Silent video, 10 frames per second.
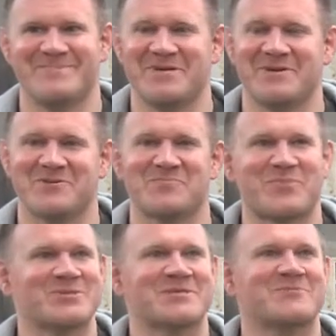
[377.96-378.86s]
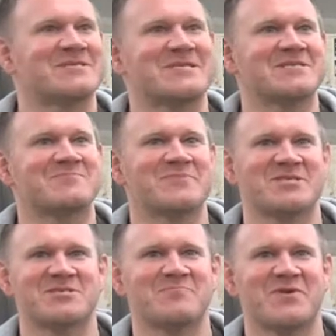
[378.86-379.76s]
the person that was in this
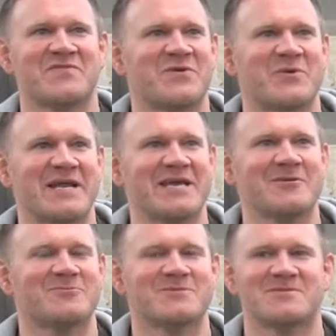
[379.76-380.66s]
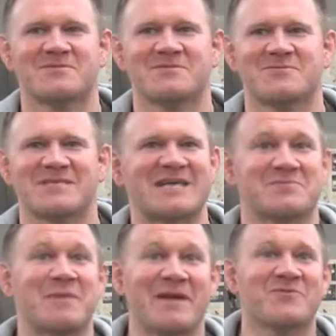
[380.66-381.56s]
position, Bill Fiorini, who was
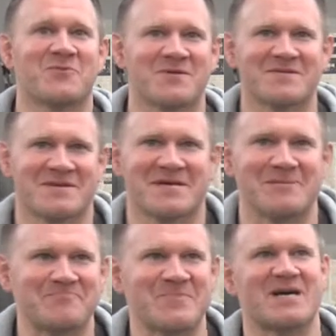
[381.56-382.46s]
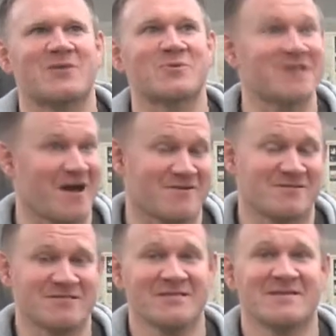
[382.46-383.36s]
actually my mentor at the time,
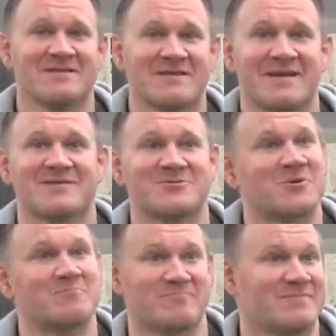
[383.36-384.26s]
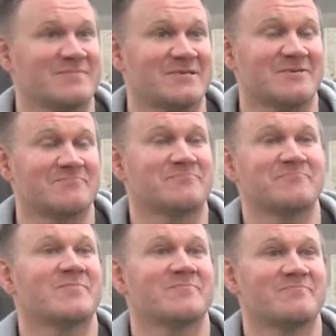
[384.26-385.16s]
retired, and so,
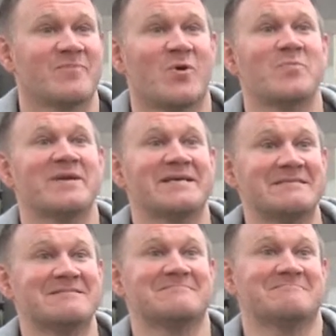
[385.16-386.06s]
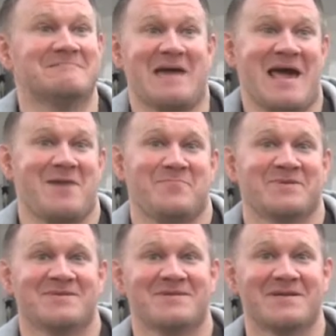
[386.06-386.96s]
opening
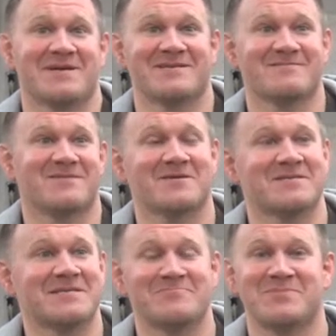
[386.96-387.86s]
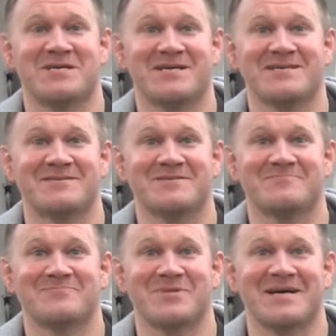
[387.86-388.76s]
happened, and I luckily applied
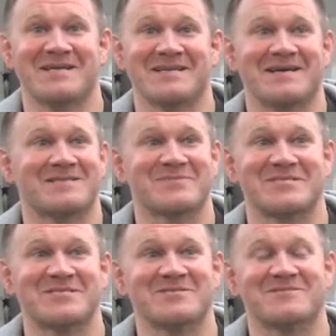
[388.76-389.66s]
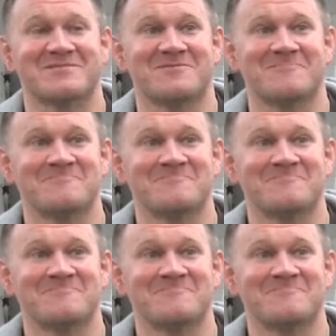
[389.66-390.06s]
and got the position. So,